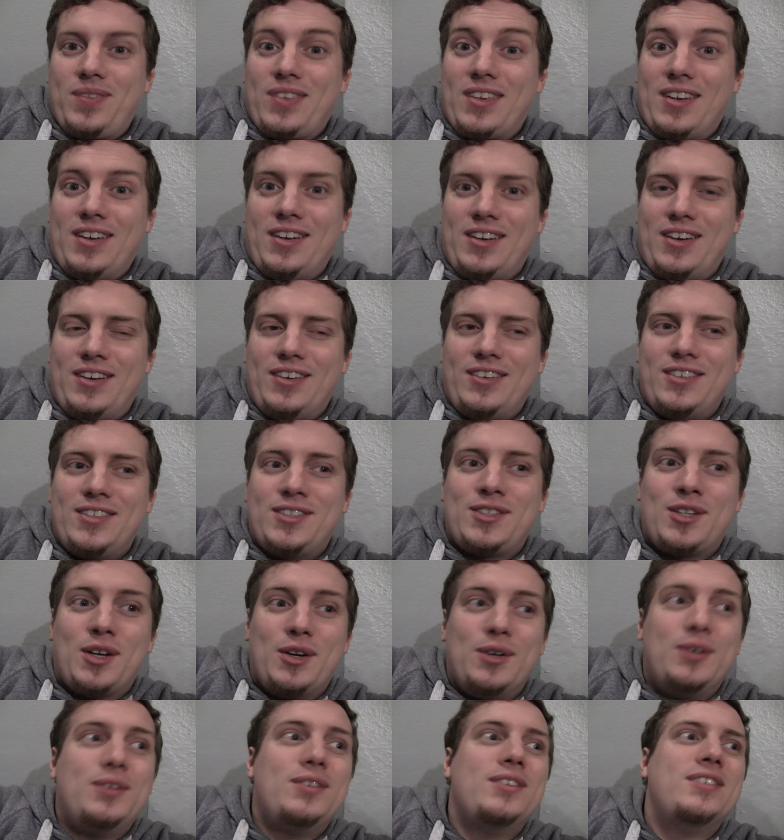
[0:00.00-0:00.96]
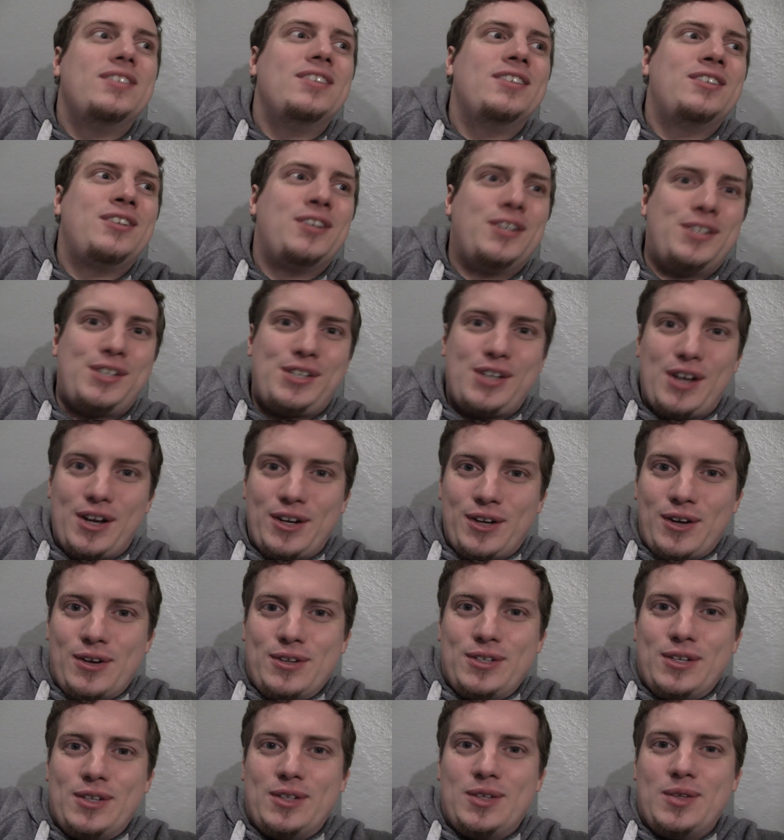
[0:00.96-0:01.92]
You know, so Christian
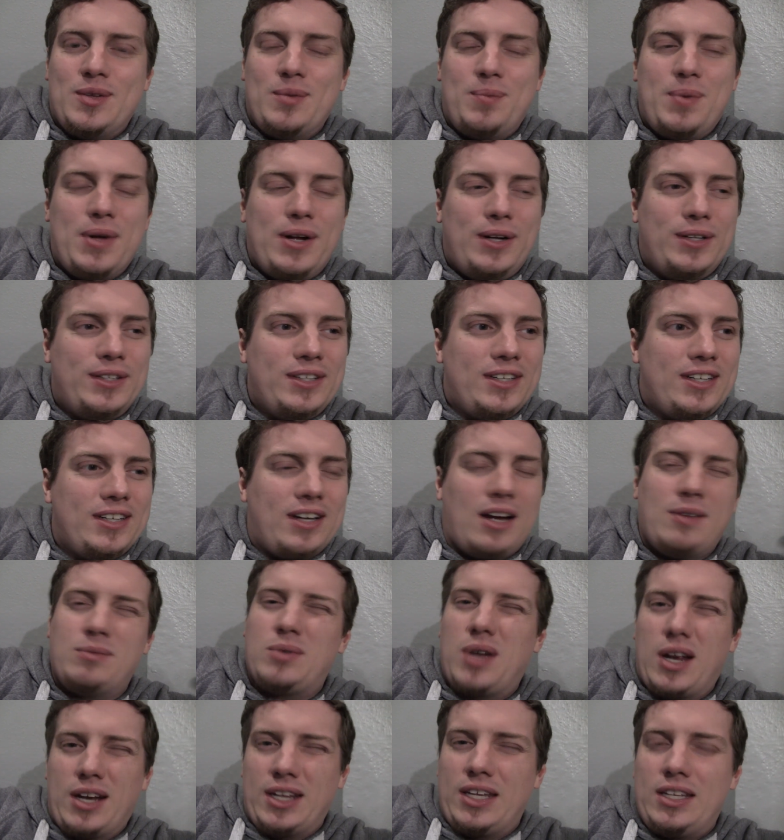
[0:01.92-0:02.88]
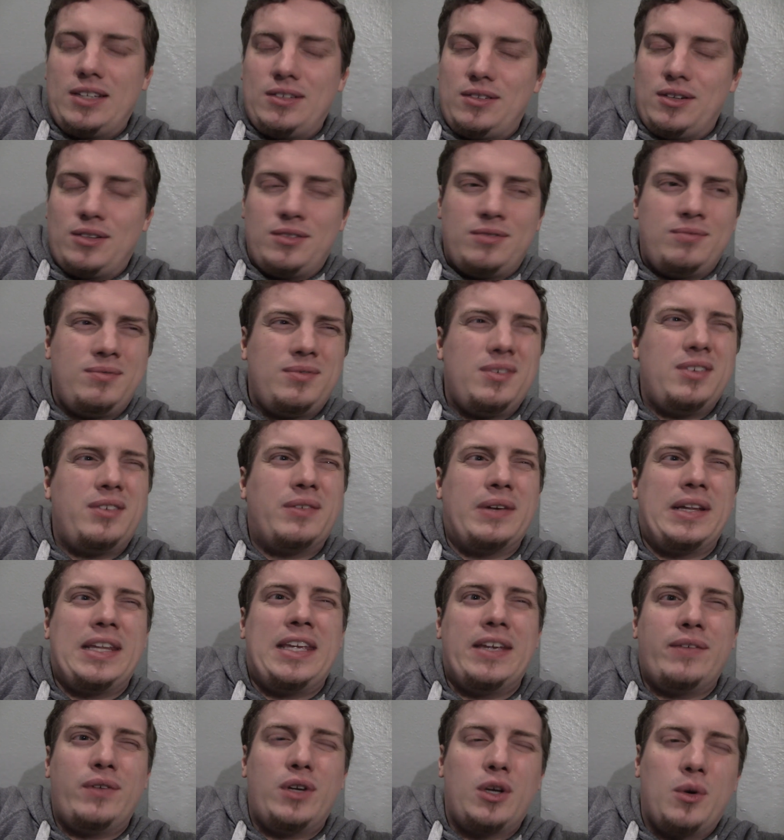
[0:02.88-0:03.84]
goes into the building. I'm kind of I'm not
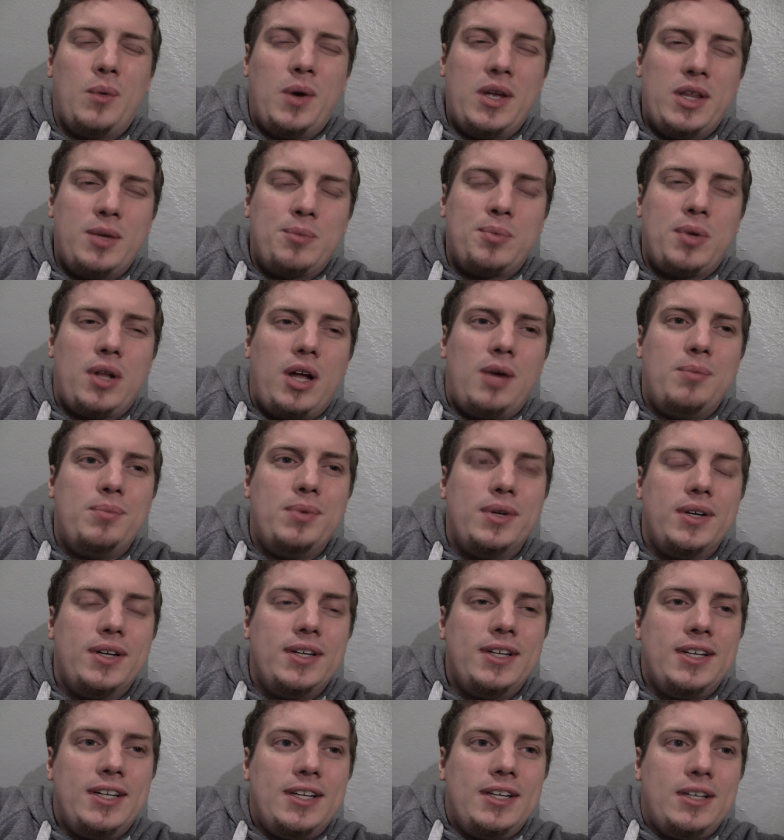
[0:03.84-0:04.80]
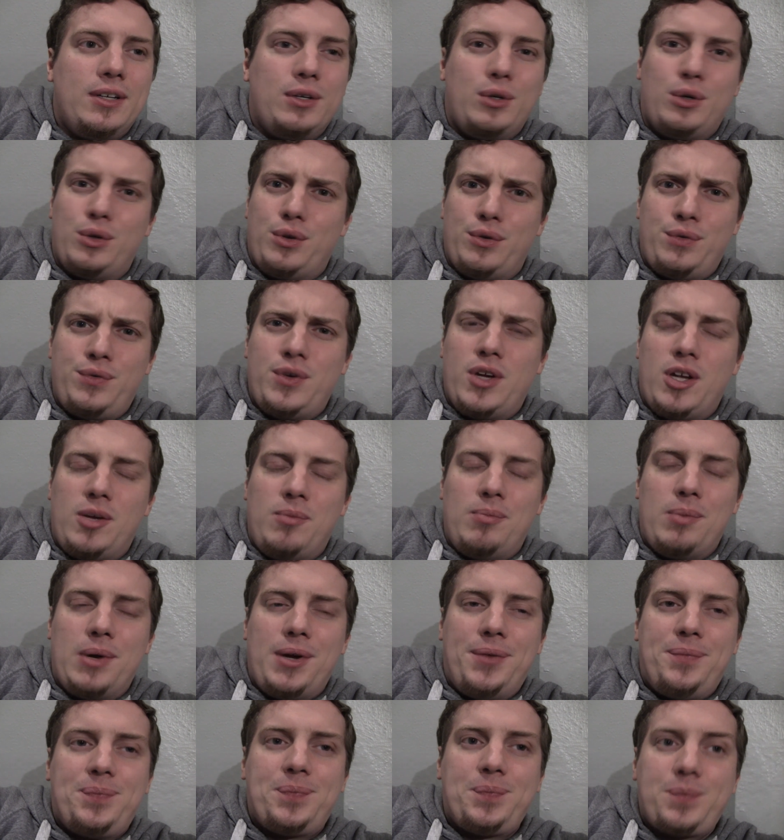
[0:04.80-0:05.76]
really giving away the plot, but or the film,
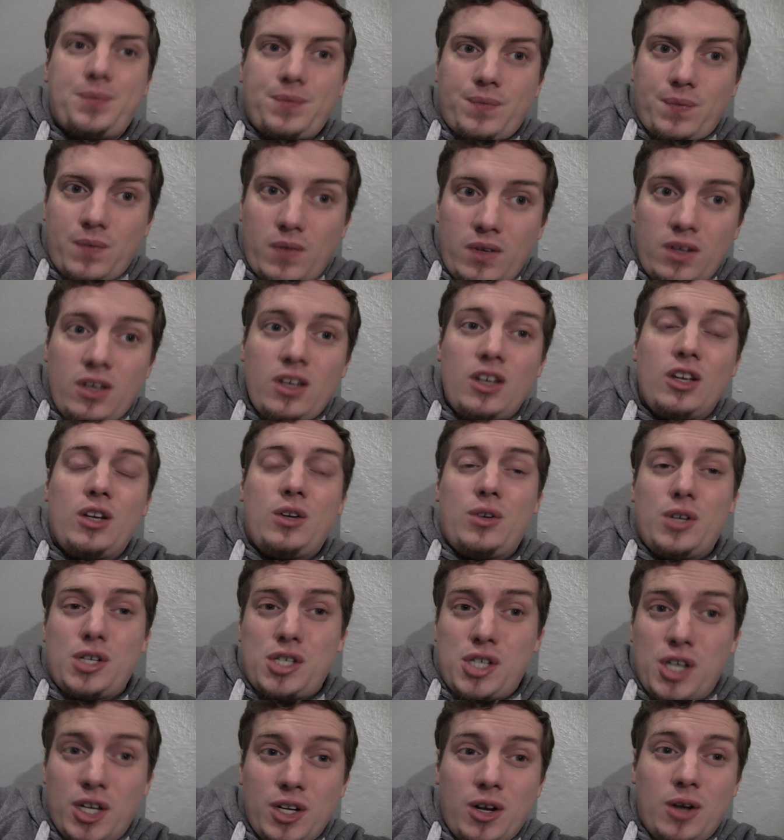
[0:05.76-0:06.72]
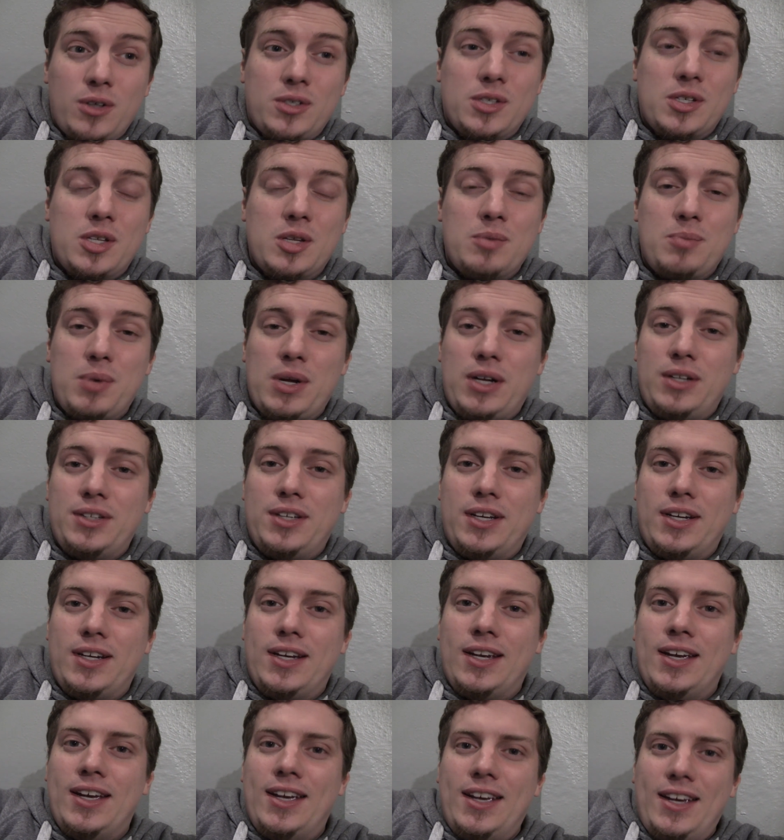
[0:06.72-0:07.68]
but Christian goes into the
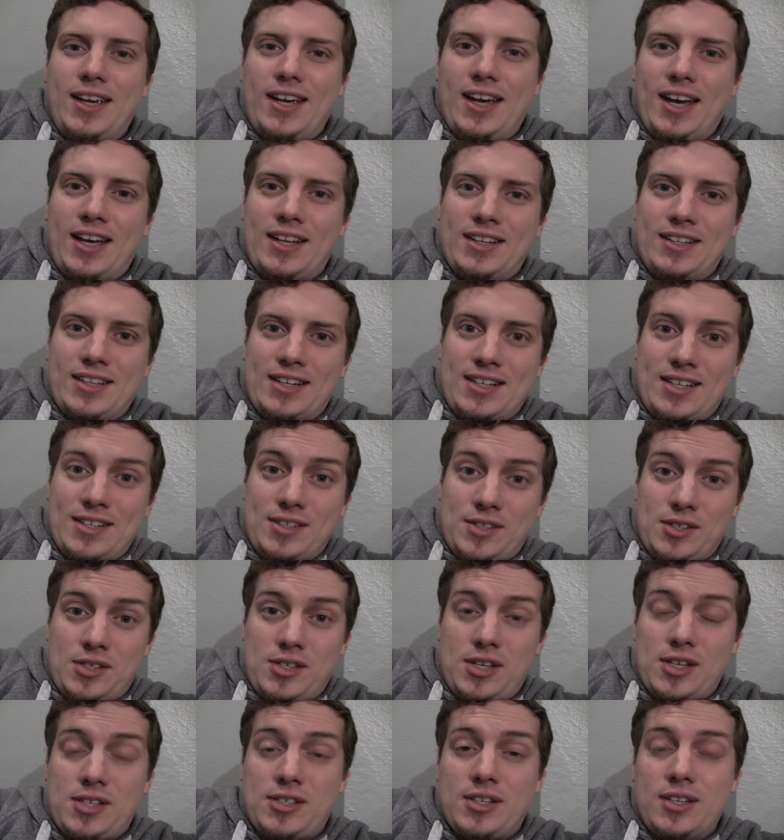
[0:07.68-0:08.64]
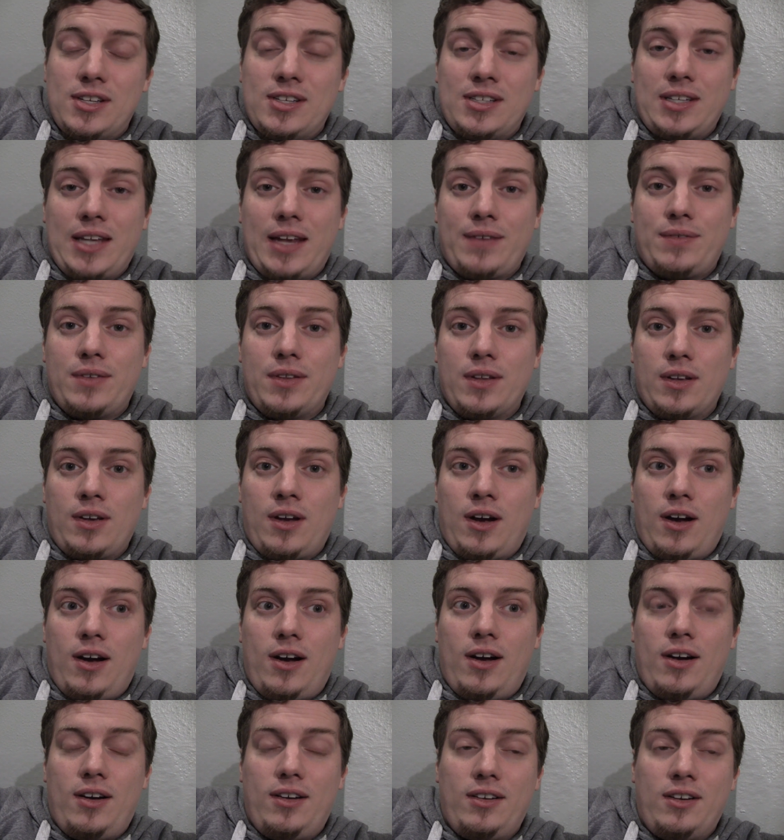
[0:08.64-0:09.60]
building, and then his assistant is left in the
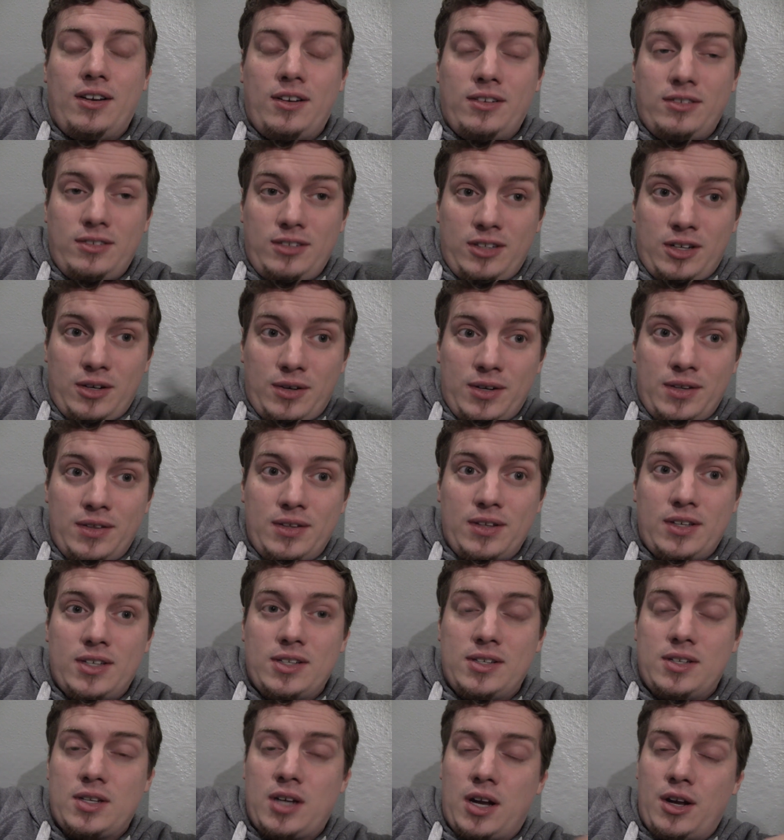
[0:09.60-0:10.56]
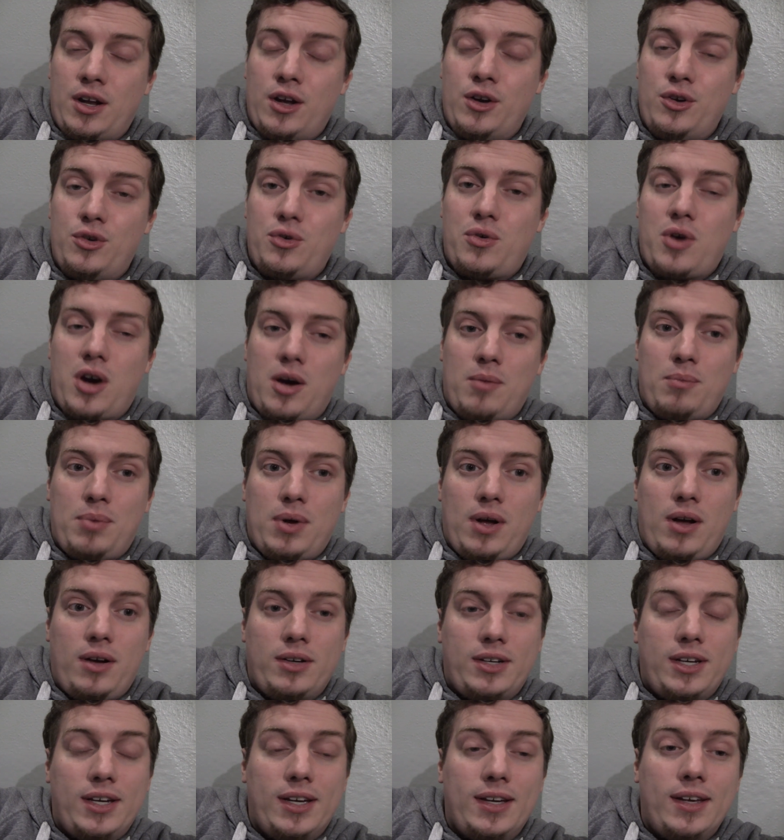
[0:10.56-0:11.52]
car, uh, you know, in the, it's kind of underground
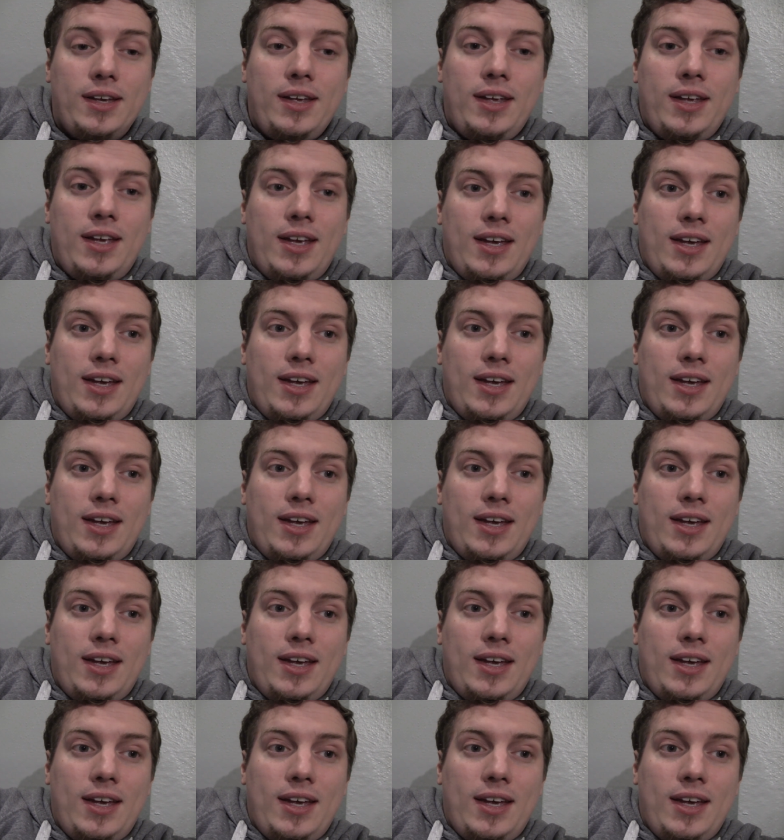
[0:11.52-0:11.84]
parking,